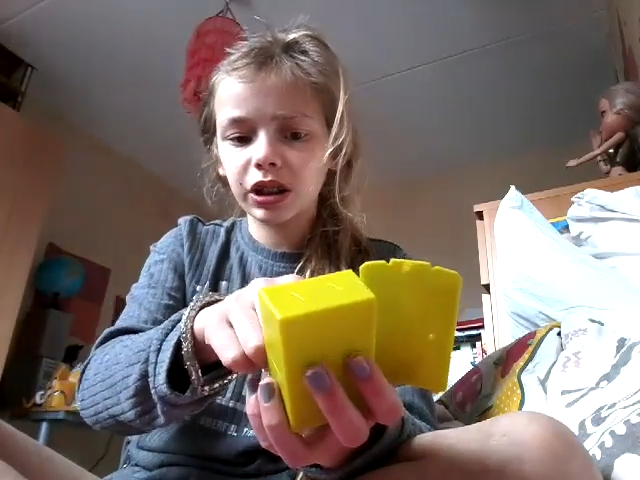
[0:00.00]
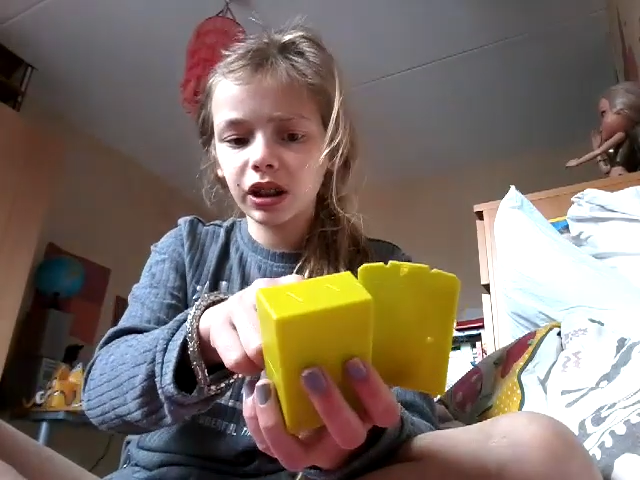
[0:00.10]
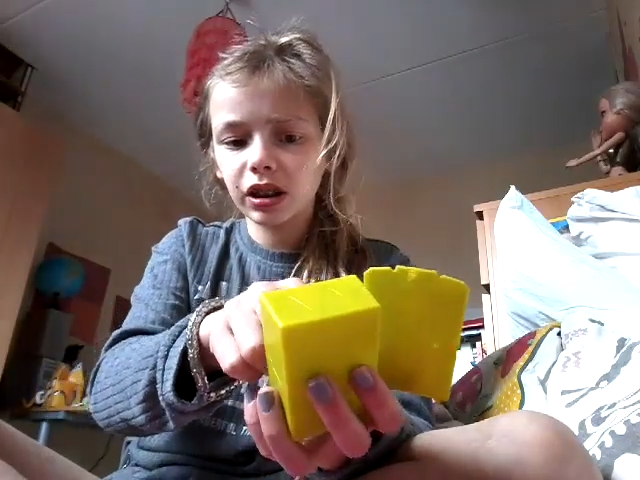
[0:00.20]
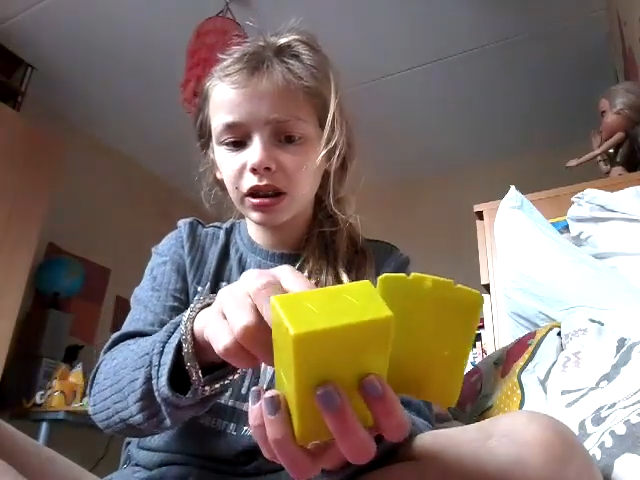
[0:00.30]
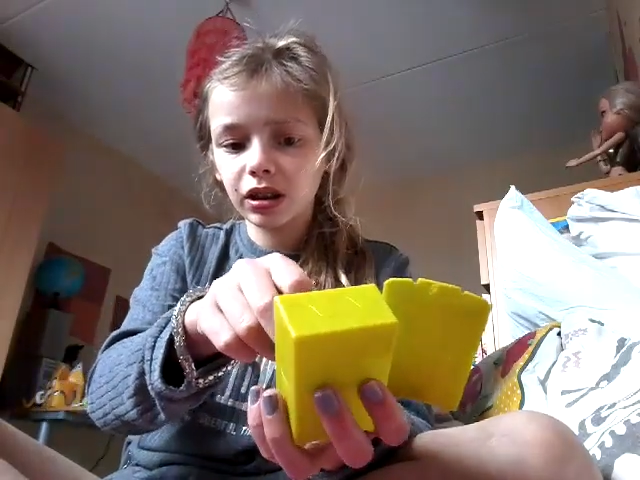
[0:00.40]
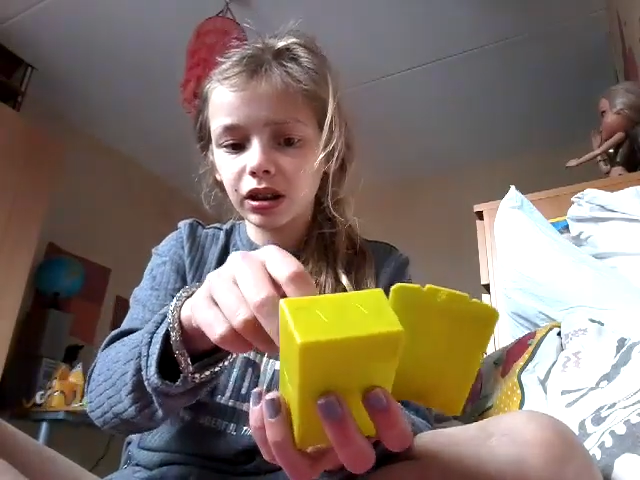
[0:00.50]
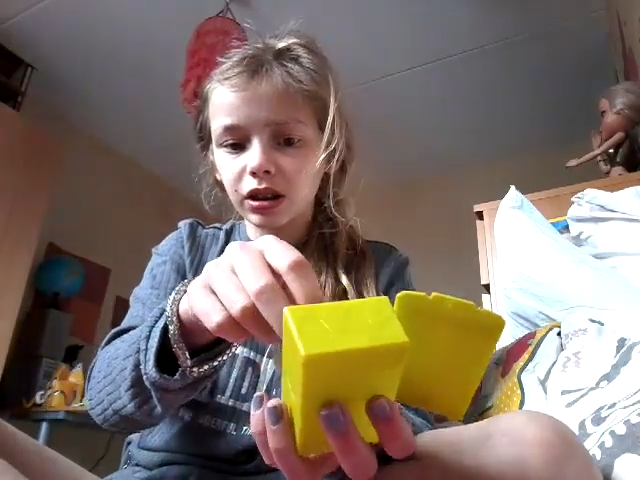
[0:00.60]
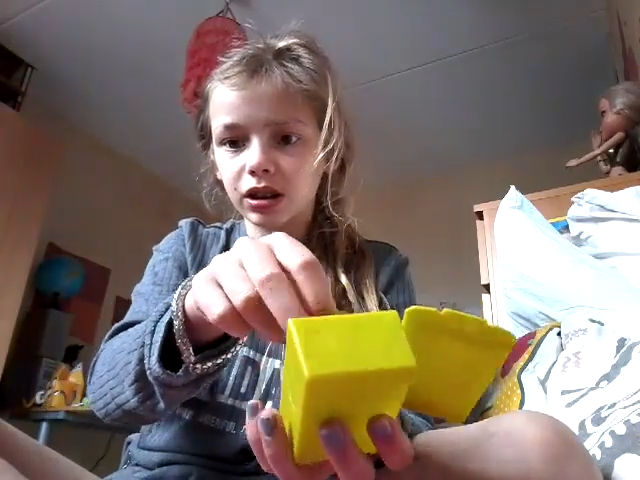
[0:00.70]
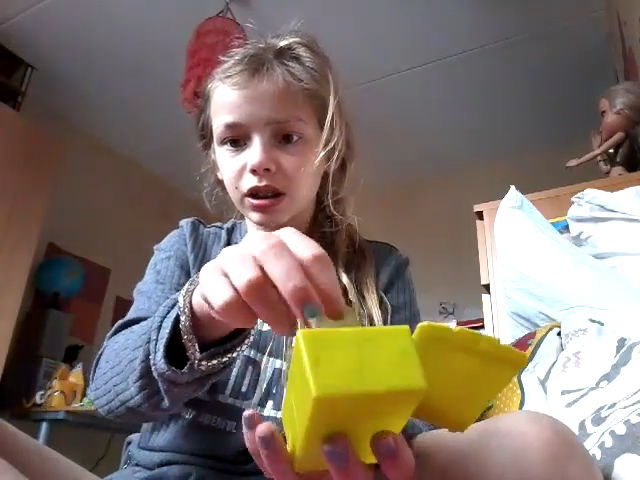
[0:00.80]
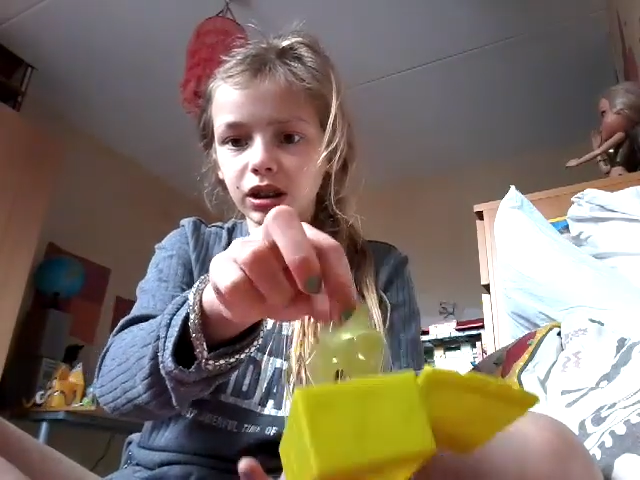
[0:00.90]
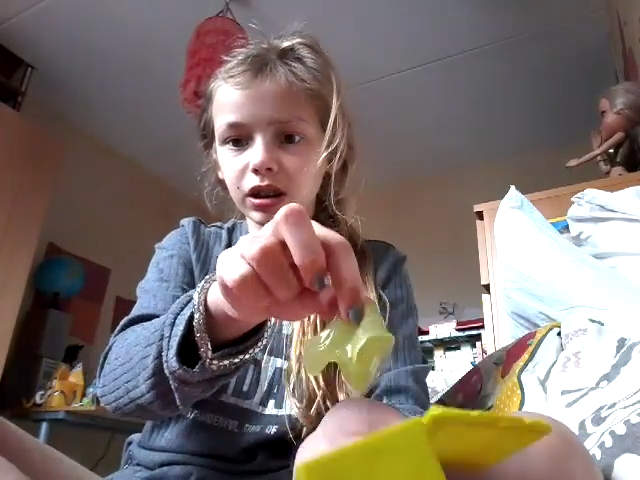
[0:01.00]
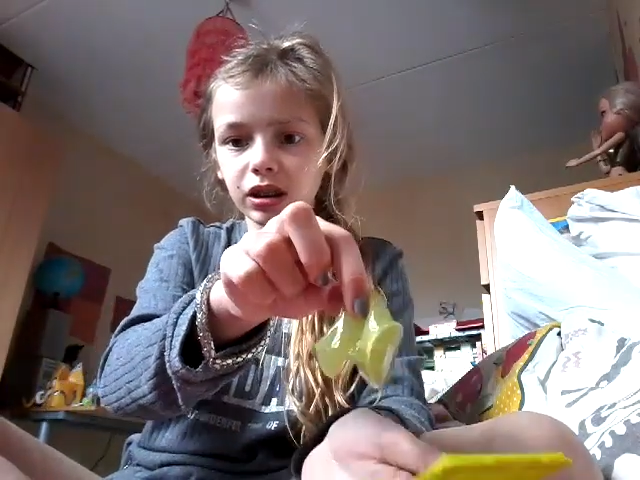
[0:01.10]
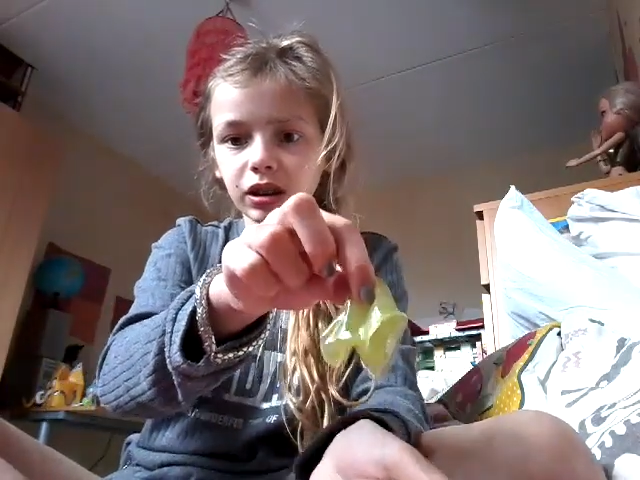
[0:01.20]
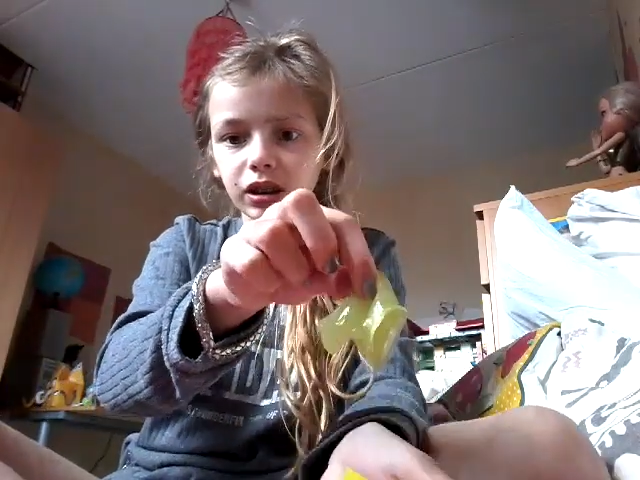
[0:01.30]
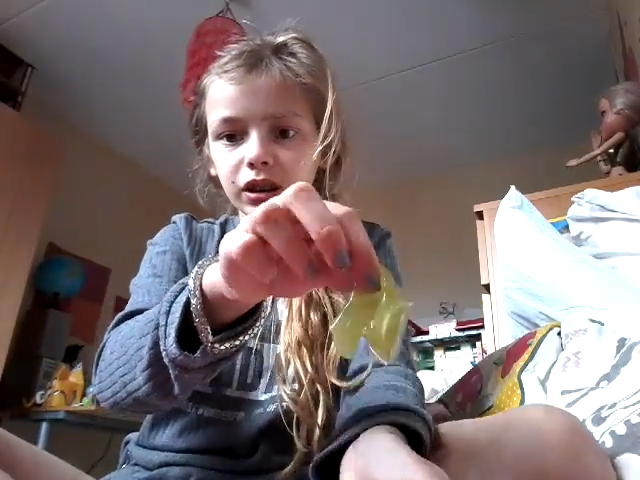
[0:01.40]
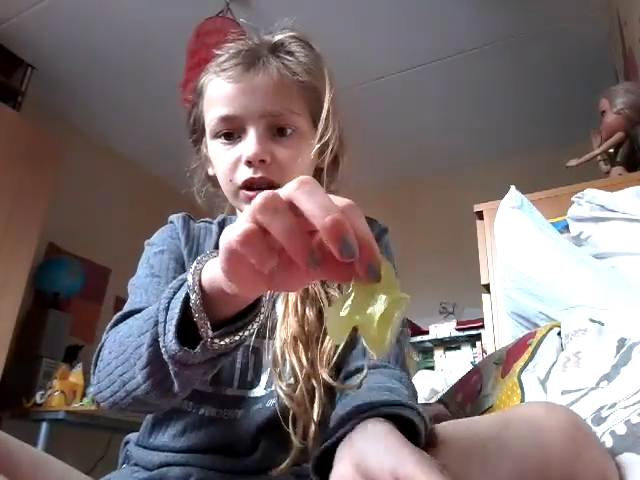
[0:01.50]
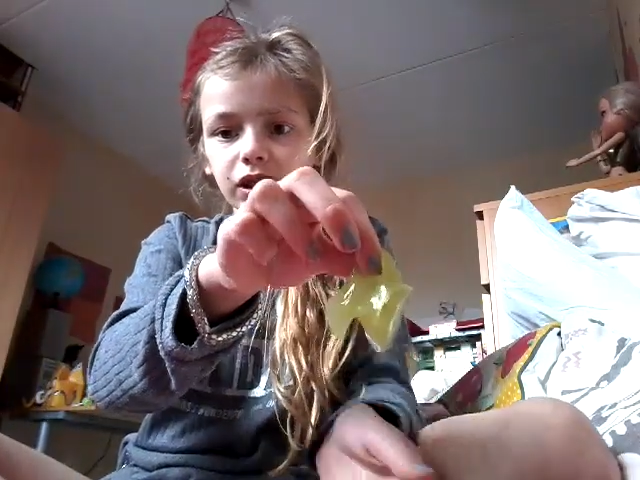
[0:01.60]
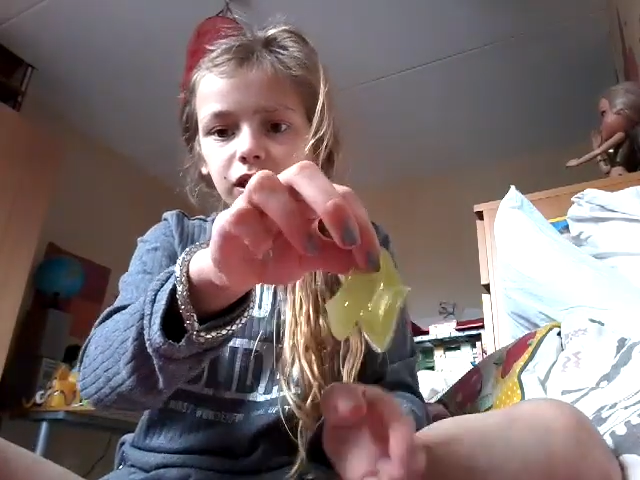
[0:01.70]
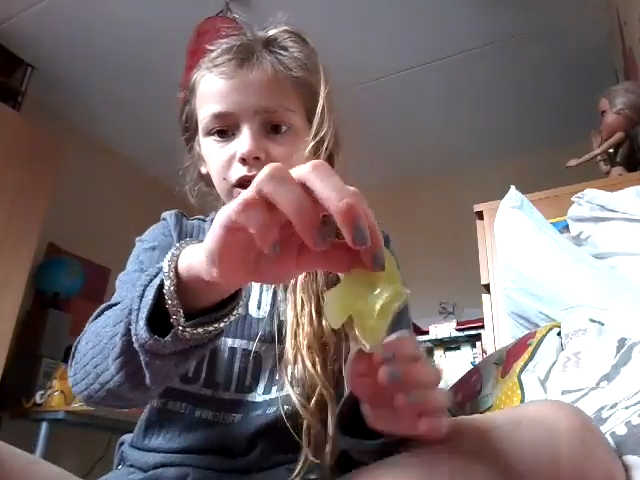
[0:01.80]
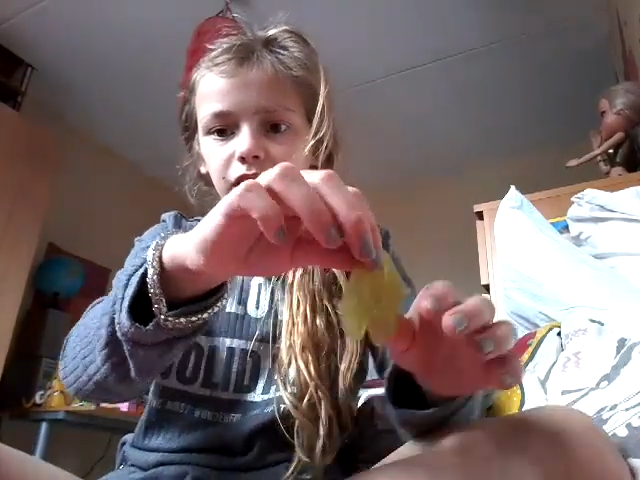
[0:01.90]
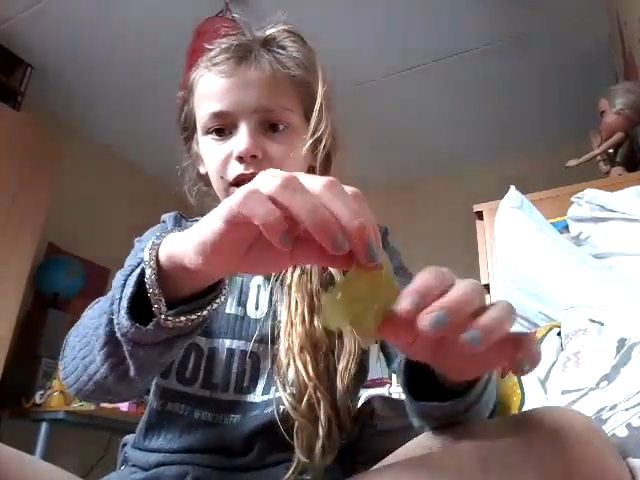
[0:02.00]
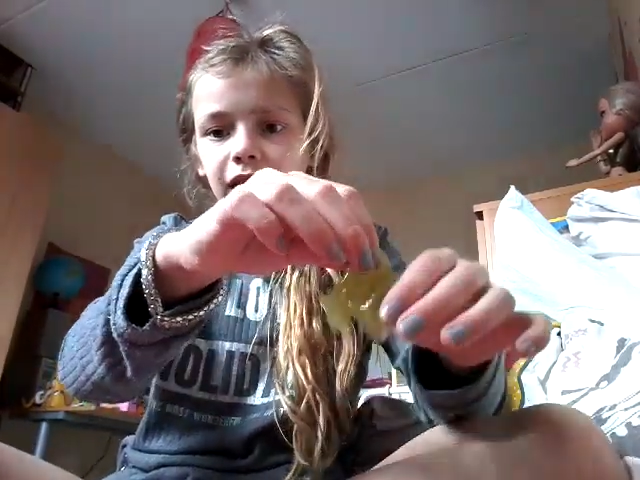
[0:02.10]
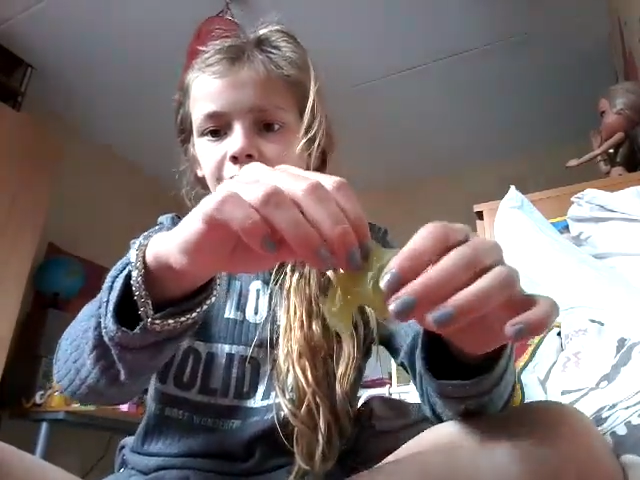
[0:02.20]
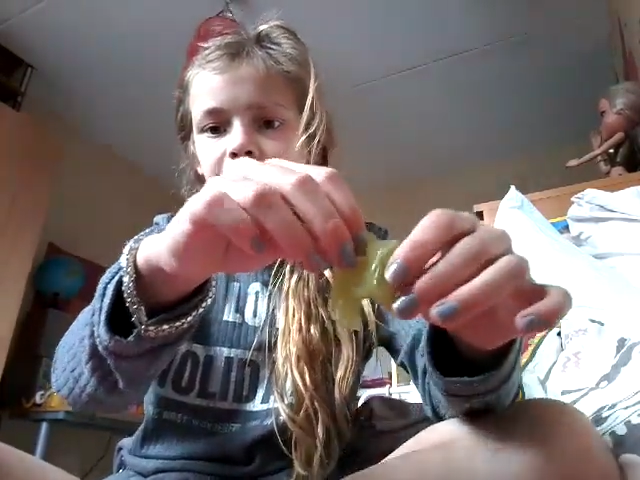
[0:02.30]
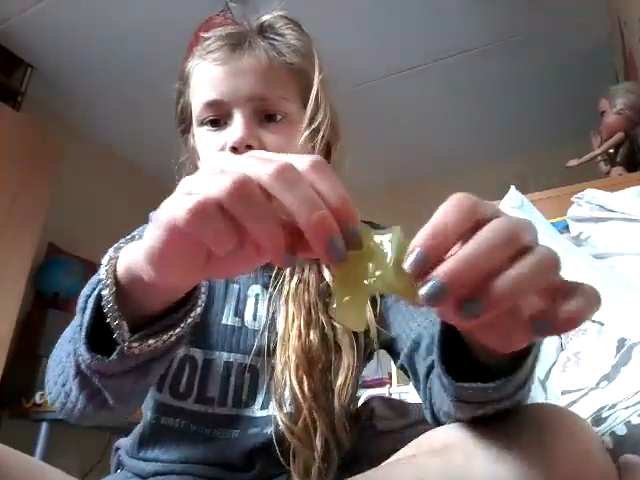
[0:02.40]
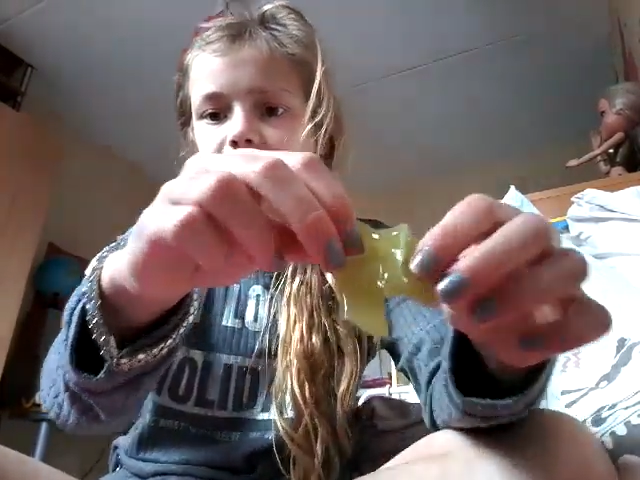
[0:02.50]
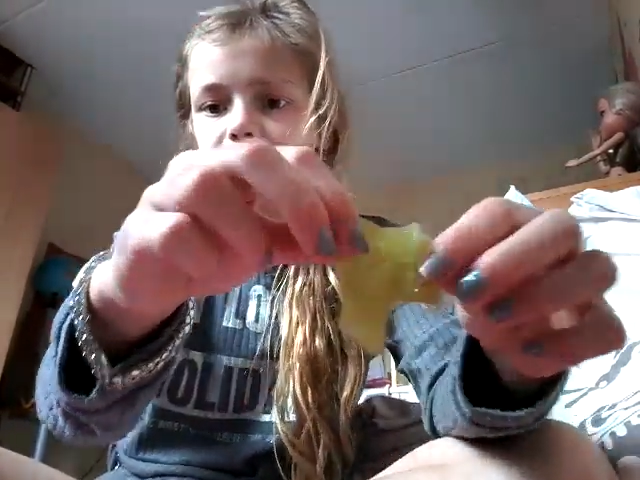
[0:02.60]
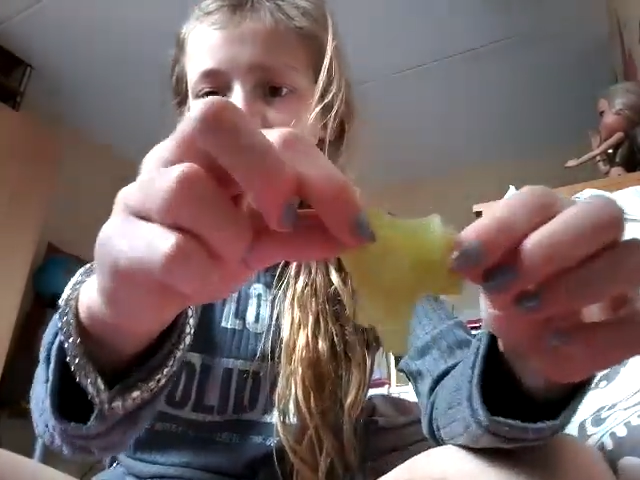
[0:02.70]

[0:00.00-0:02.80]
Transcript: goodness. Look at this. It's